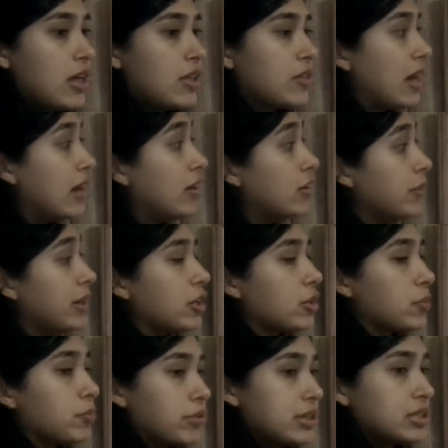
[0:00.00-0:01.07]
And that would be
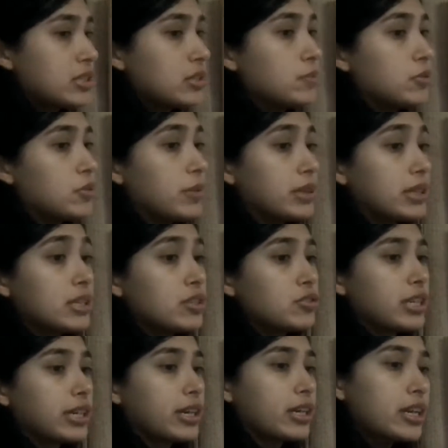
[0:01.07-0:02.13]
your principal, but then
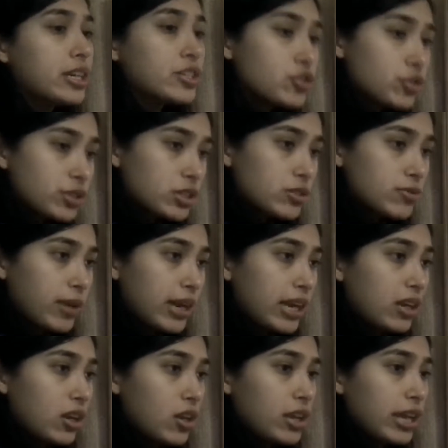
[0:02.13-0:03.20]
there's like an interest
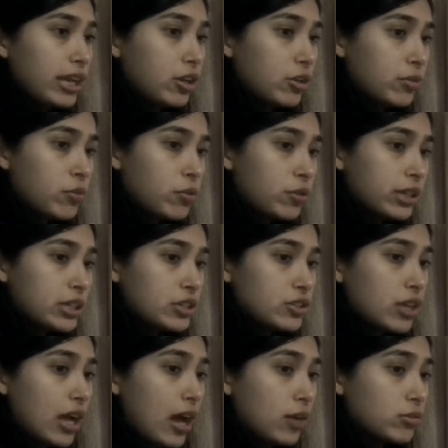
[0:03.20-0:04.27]
rate on like your mortgage,
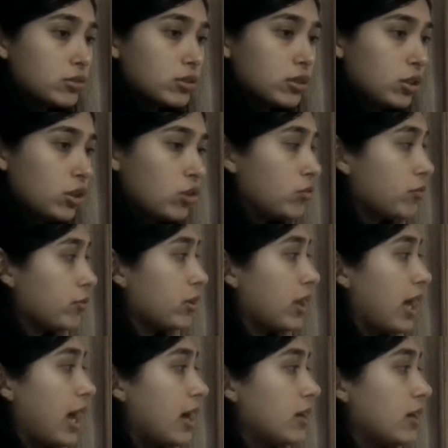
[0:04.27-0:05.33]
the house loan for the
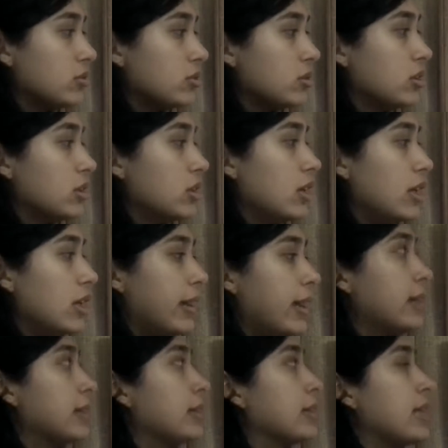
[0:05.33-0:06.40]
house,
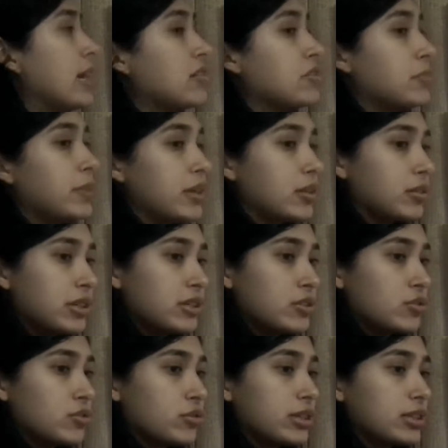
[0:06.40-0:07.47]
and then that would be your
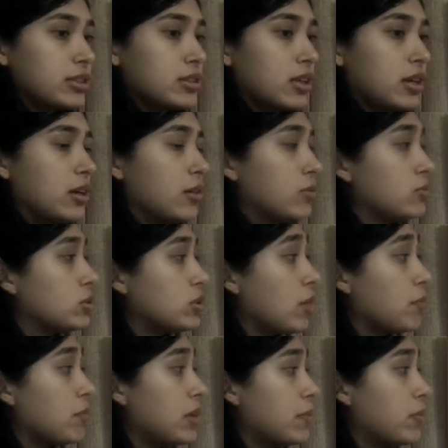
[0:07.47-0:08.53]
interest.
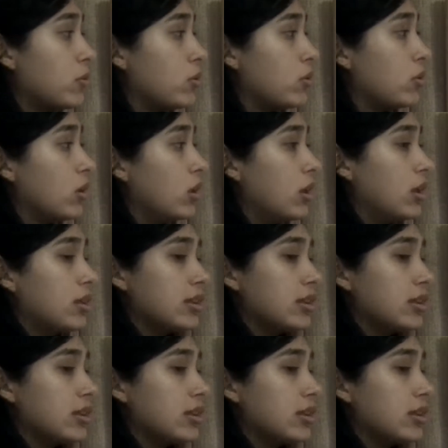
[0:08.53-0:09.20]
Some people,